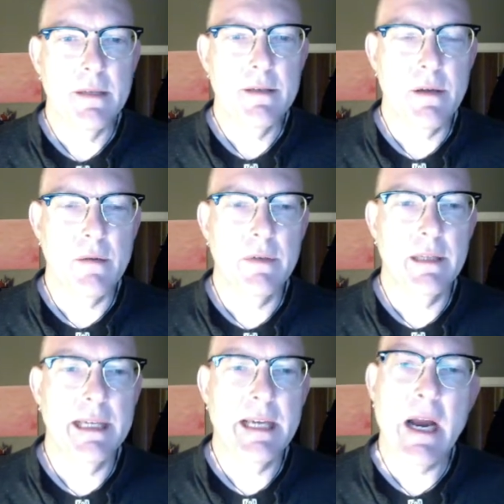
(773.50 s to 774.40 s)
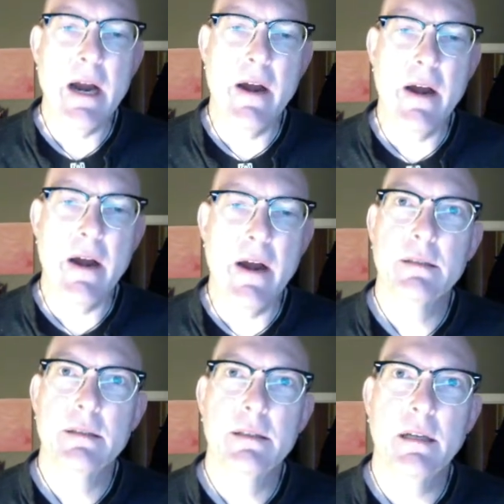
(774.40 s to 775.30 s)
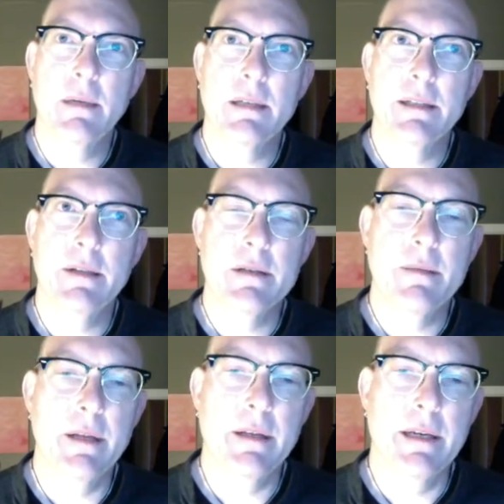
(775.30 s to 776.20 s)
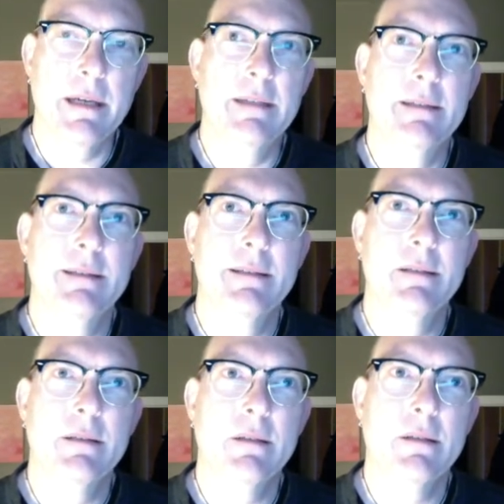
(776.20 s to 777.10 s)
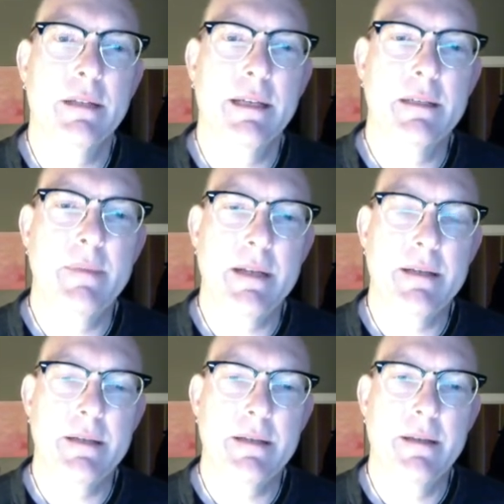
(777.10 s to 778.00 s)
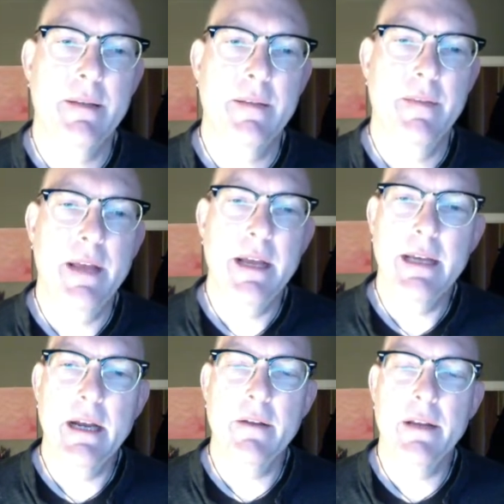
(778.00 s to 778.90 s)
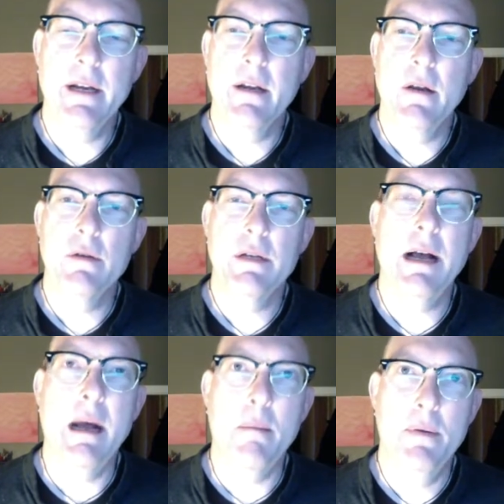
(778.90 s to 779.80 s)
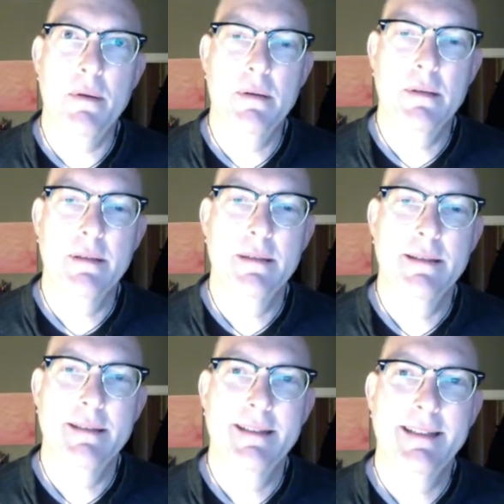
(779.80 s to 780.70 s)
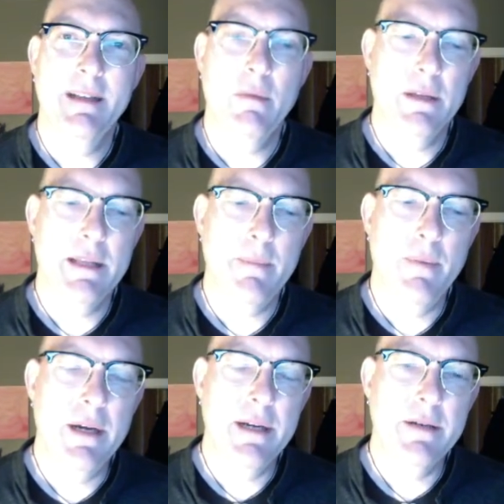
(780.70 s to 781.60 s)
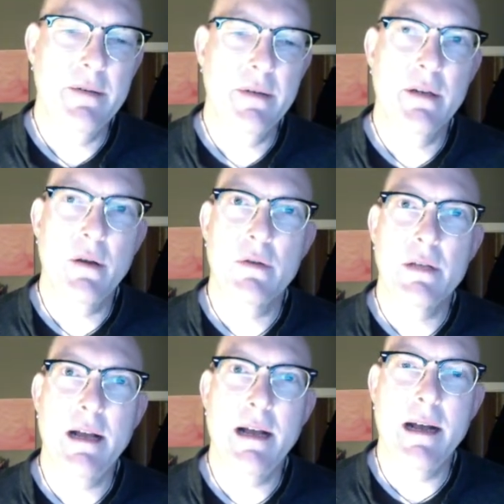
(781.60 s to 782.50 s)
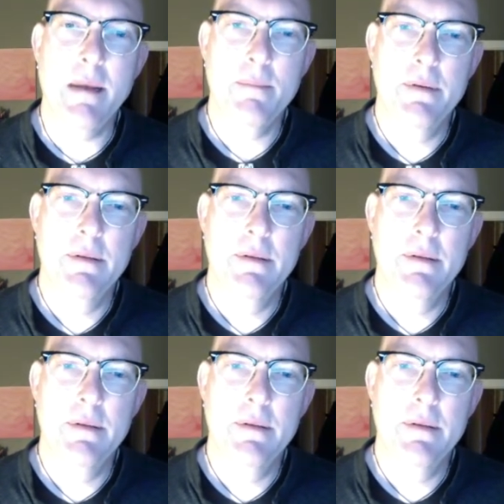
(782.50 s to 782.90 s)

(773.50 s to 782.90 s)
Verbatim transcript: don't really care about the usability or the expenses. They care that it goes up, that what they put into it goes up